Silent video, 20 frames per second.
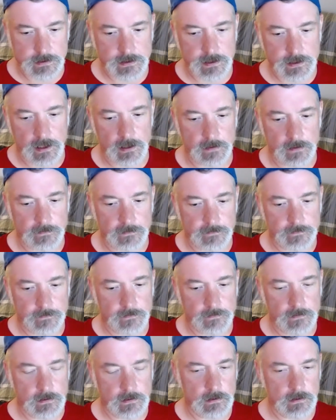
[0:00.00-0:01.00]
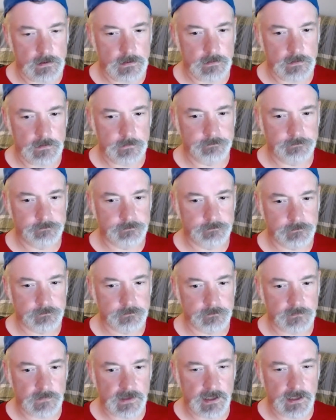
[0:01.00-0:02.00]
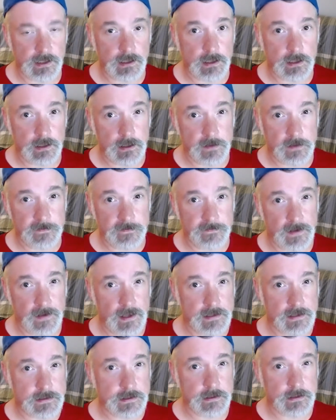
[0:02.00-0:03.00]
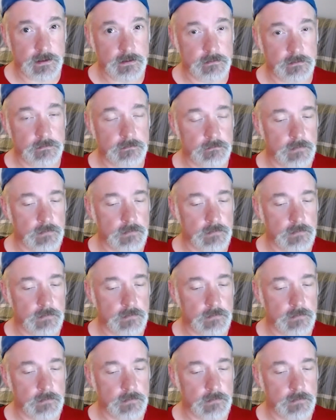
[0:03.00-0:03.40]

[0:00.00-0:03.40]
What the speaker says: tough. Getting enough fats in.